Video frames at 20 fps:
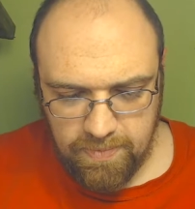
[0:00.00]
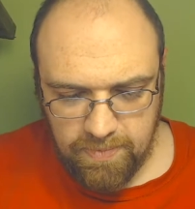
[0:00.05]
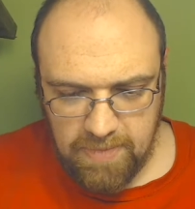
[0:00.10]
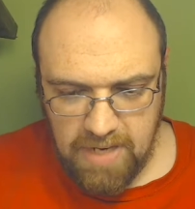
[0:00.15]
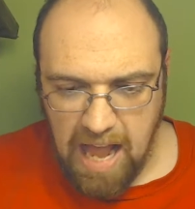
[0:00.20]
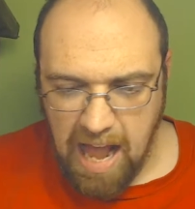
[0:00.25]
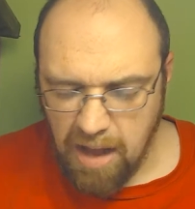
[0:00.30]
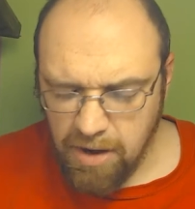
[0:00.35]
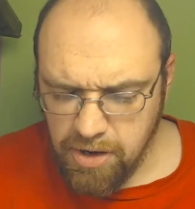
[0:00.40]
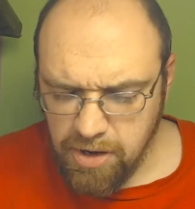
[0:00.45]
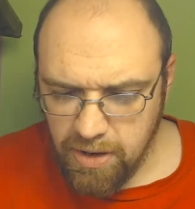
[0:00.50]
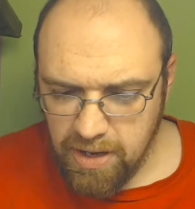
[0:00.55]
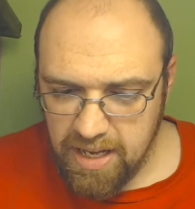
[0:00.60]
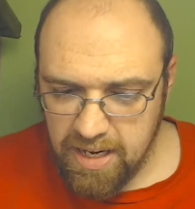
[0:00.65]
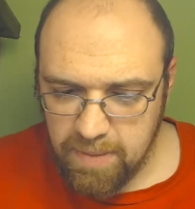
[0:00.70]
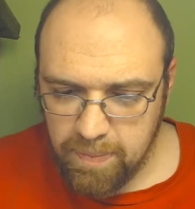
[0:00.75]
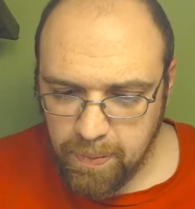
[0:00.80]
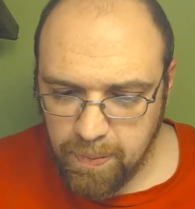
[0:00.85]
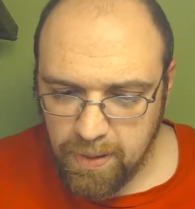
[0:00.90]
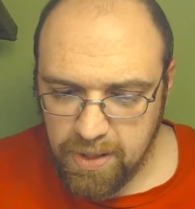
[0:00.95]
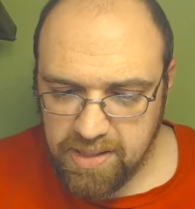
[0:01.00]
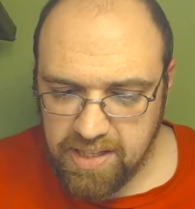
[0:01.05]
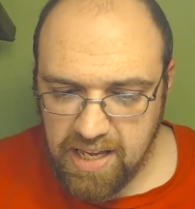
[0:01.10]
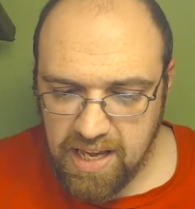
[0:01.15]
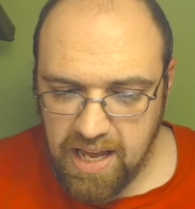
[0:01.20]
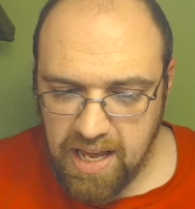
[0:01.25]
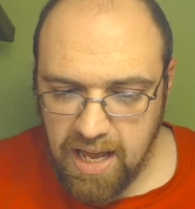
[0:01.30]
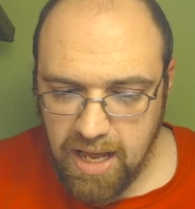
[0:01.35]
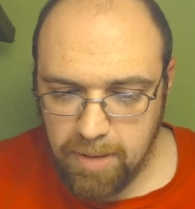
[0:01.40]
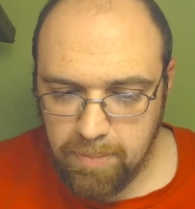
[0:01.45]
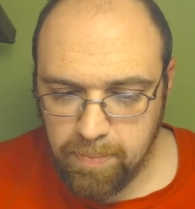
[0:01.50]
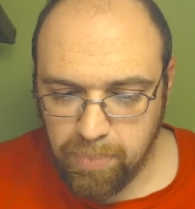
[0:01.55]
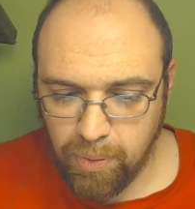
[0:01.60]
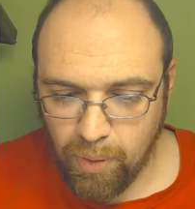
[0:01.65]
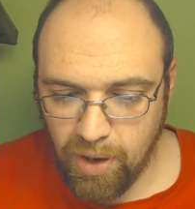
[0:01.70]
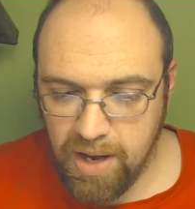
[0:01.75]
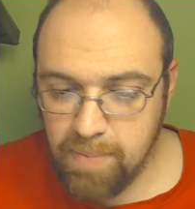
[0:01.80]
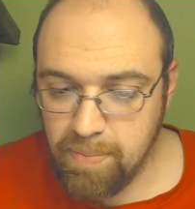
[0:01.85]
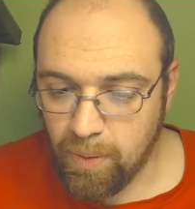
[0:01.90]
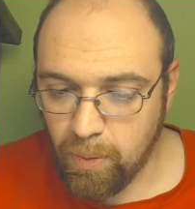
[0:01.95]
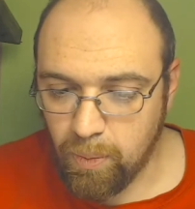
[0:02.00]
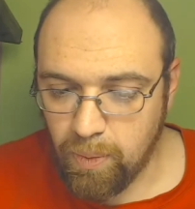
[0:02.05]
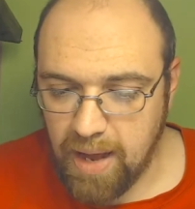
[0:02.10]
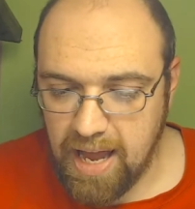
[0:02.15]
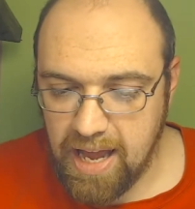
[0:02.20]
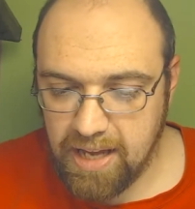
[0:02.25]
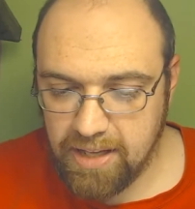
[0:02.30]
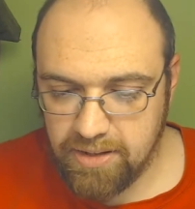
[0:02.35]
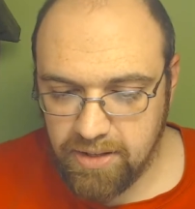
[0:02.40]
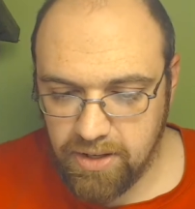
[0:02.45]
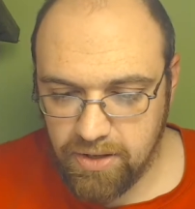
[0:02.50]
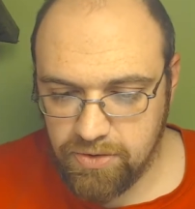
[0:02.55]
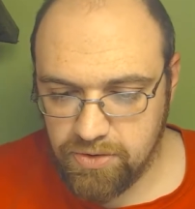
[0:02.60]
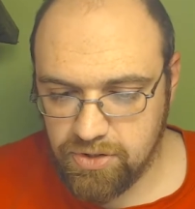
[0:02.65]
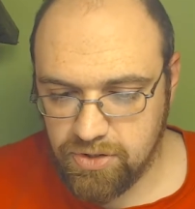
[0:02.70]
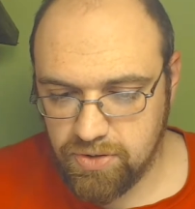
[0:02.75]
go ahead and put the Boy Bawang, those